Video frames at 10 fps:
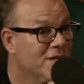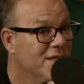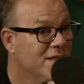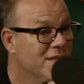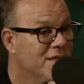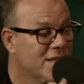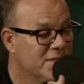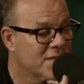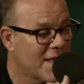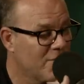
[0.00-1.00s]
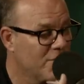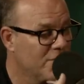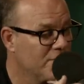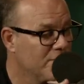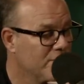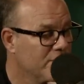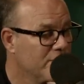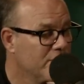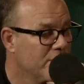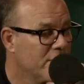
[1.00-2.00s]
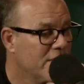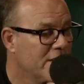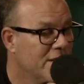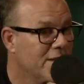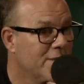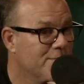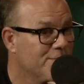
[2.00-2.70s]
Hmm. That's that one. Yeah.